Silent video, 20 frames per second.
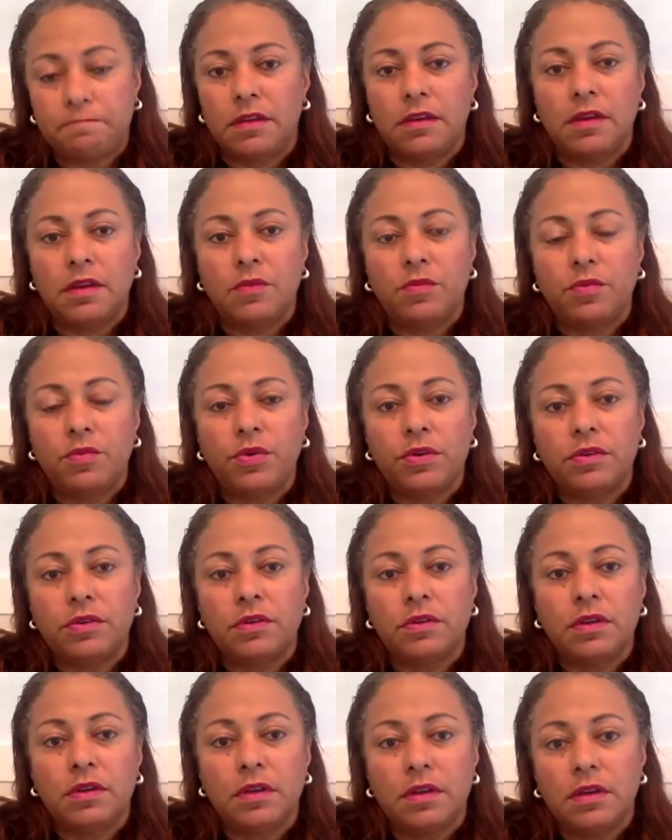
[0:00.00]

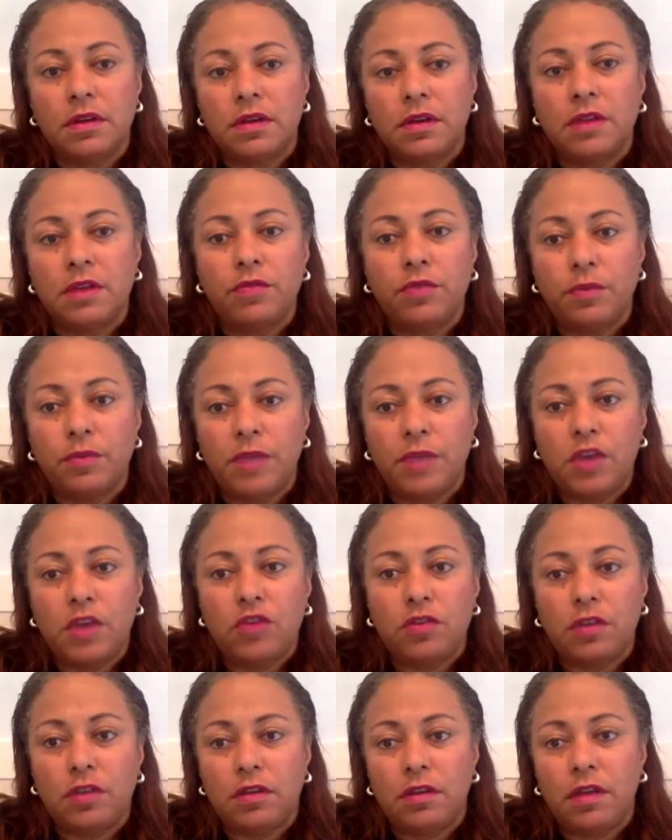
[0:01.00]
important
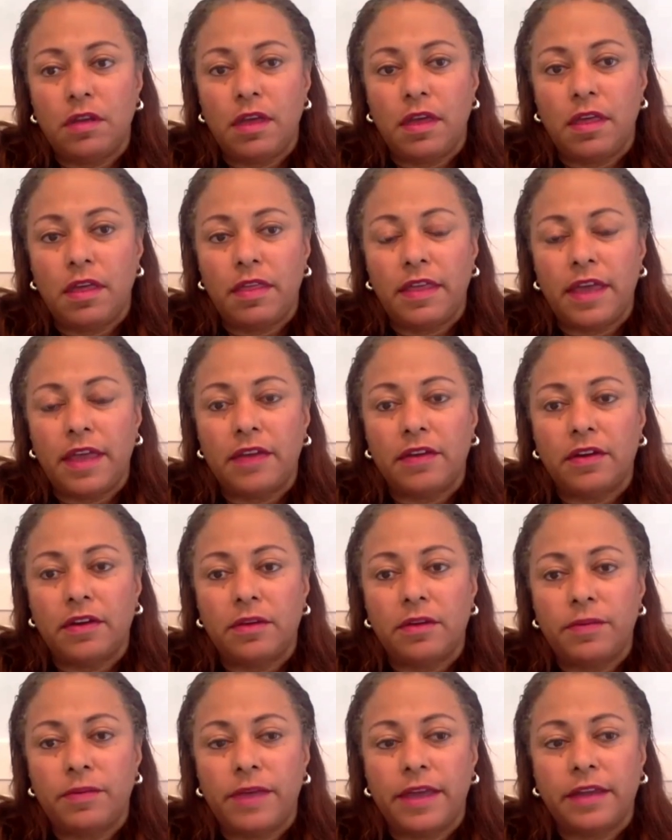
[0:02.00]
information that
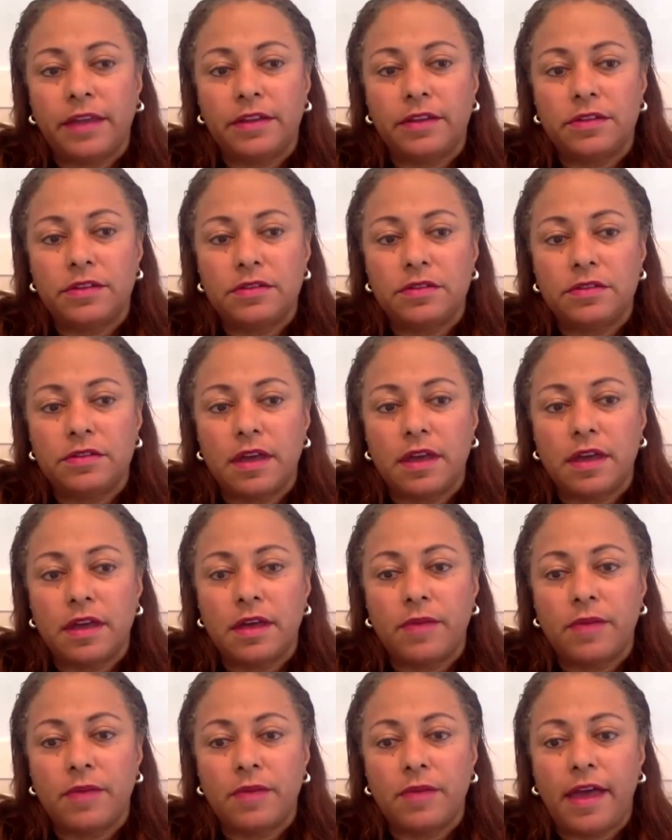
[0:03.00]
our panelists
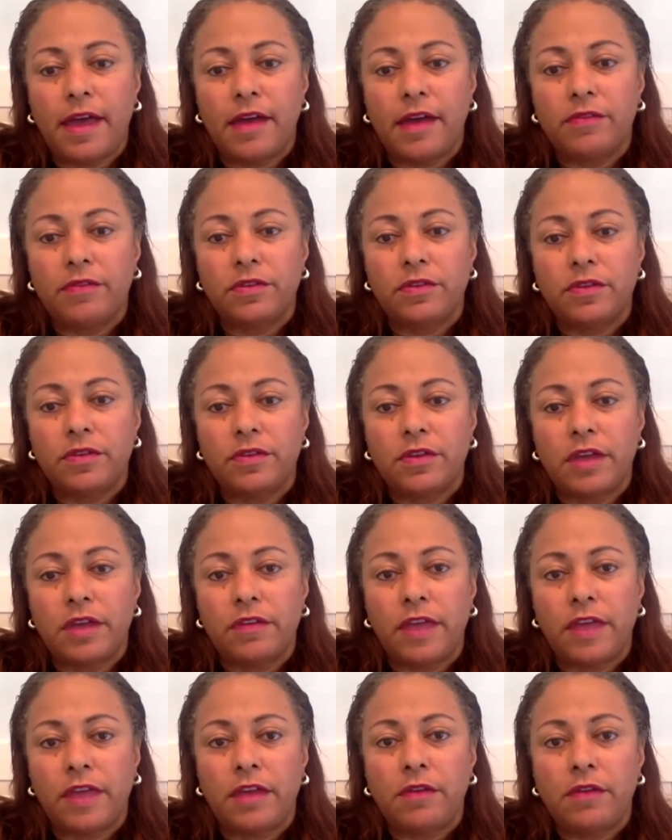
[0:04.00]
have as
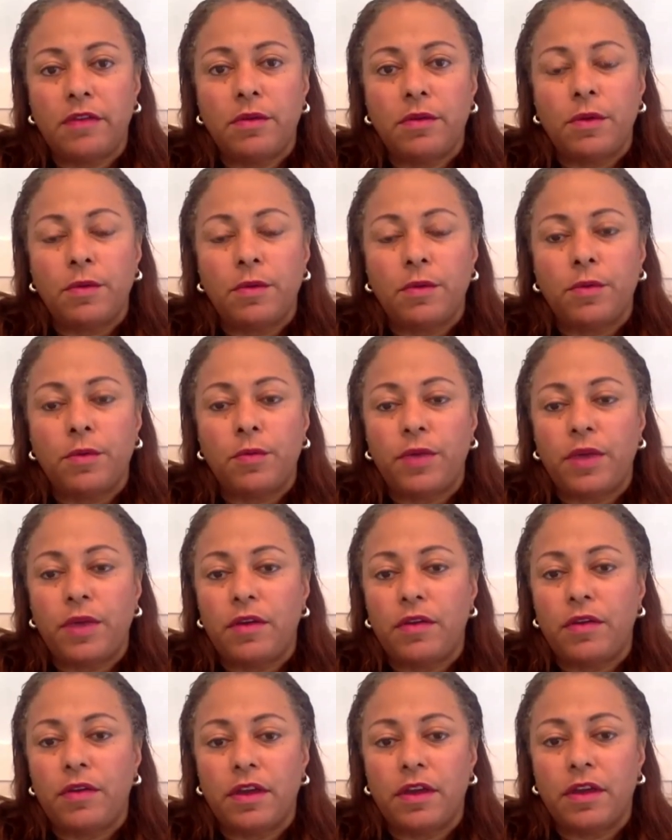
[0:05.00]
they
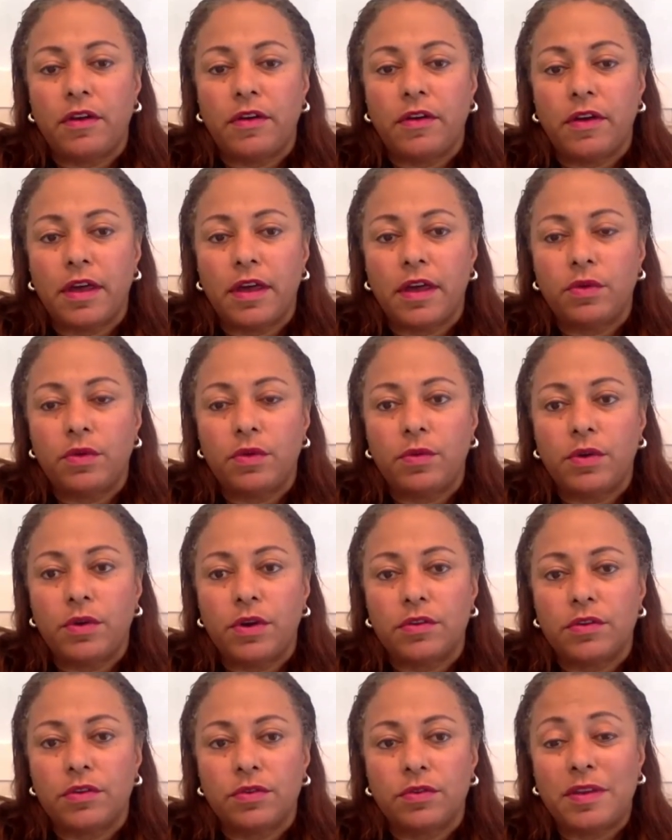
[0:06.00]
prepare their
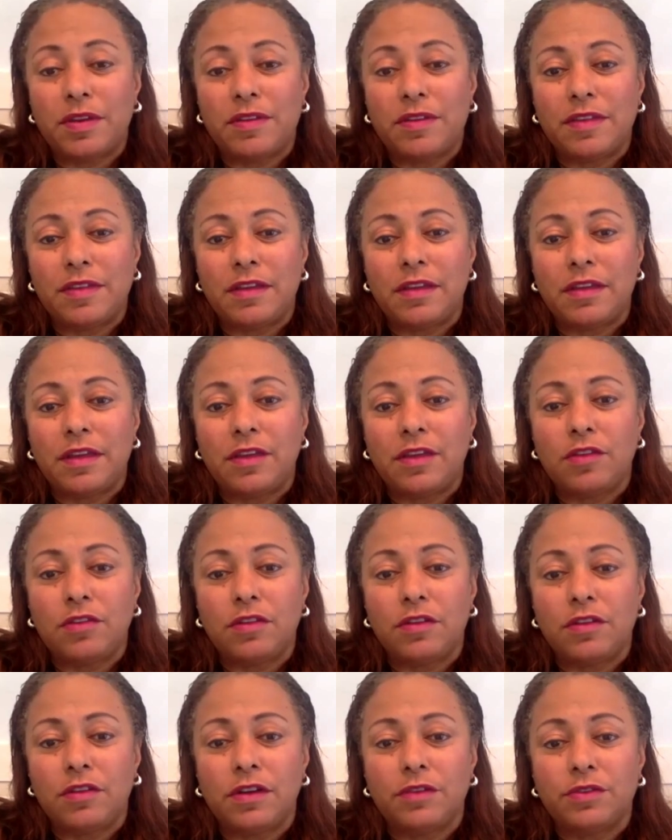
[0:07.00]
remarks, as they get into
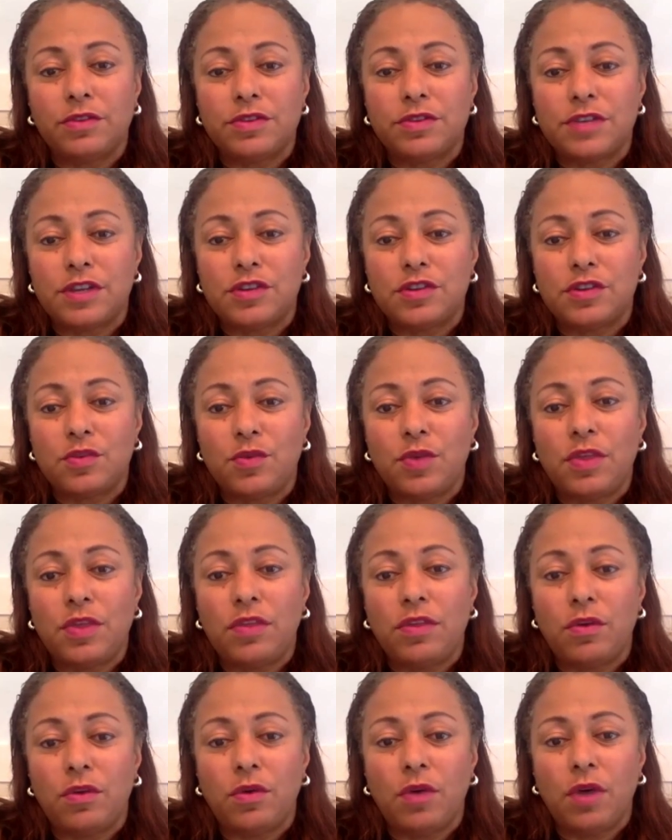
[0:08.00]
the conversation
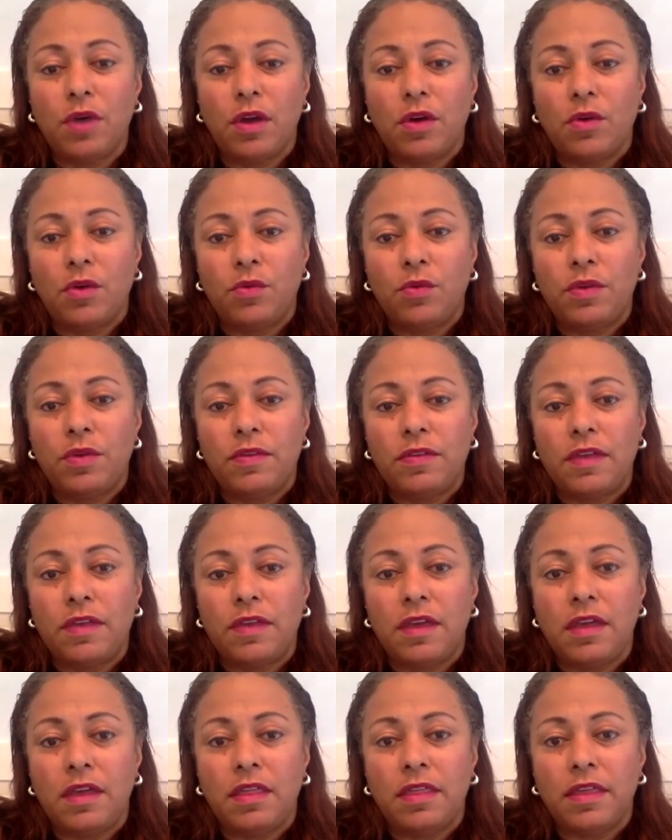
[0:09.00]
with you. We
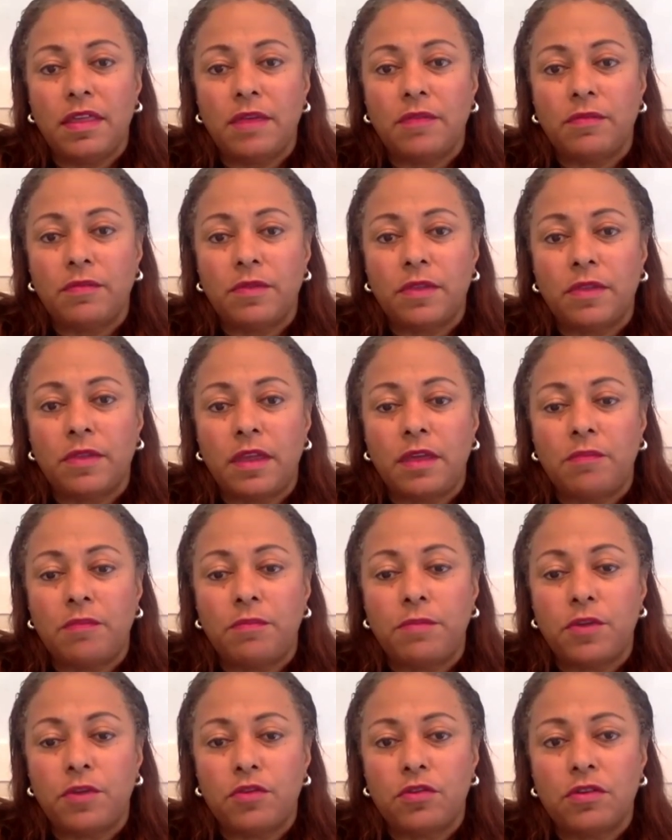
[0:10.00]
see that the
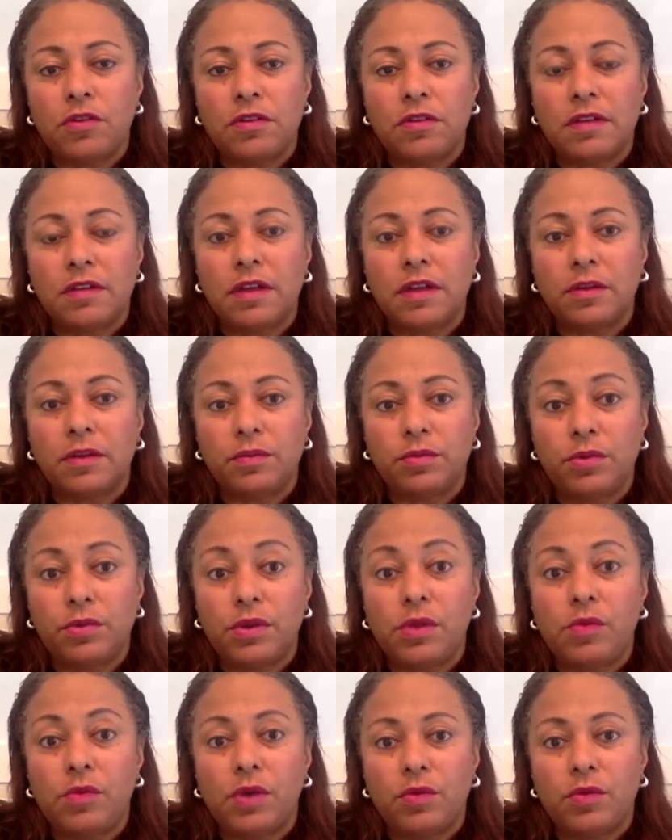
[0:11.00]
picture is not a
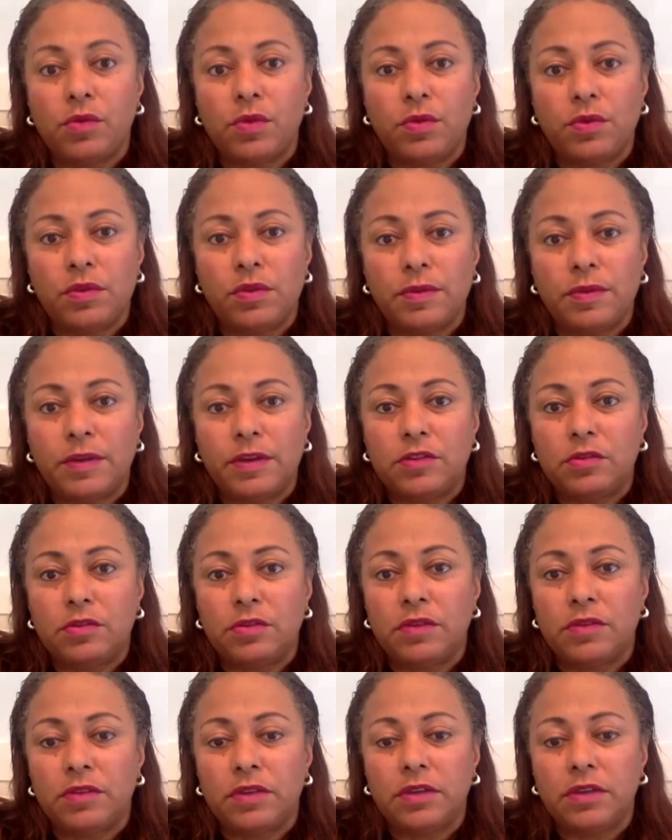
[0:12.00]
pretty one with respect to
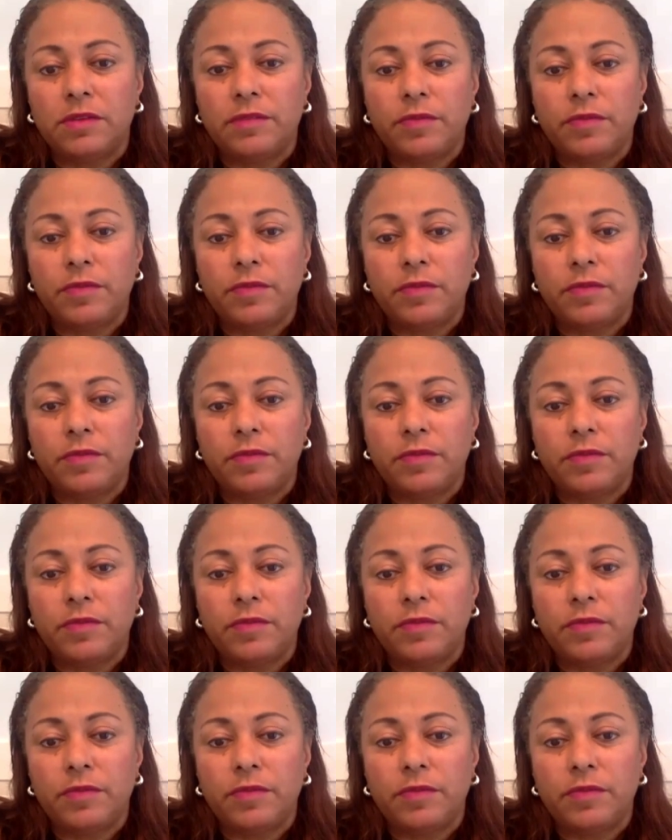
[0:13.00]
revenue.